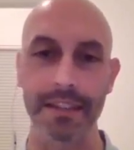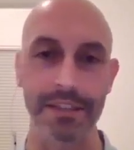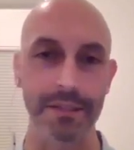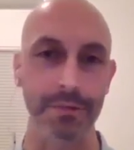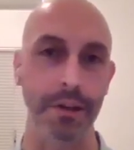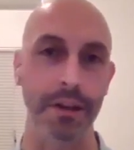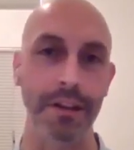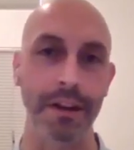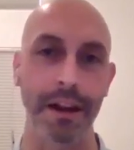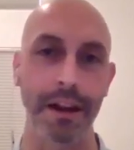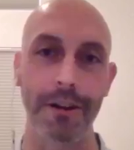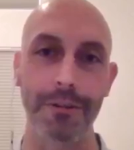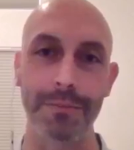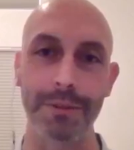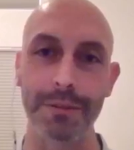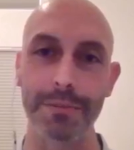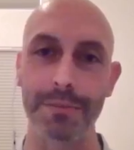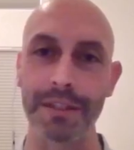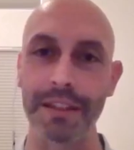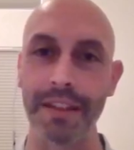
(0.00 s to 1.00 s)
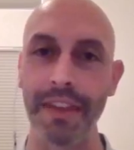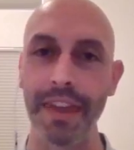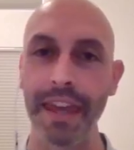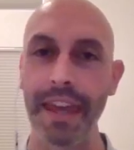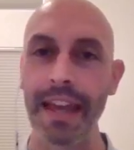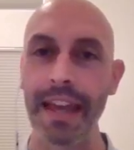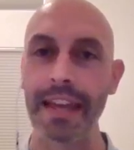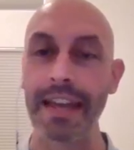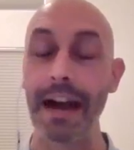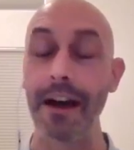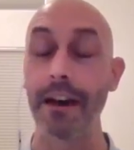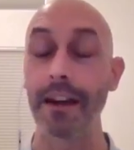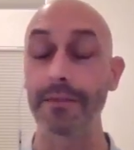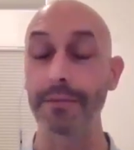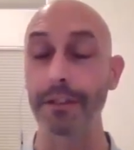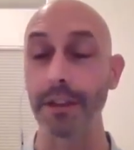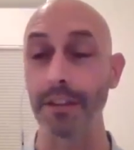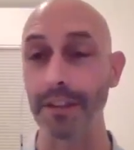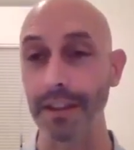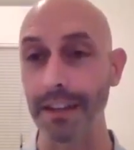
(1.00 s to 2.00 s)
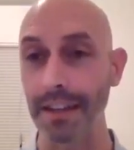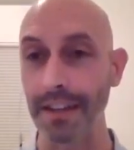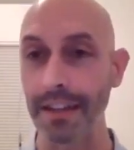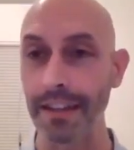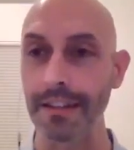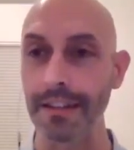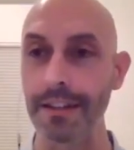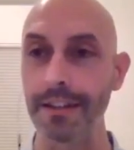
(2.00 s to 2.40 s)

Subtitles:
That's why you hired me. But now I have to think,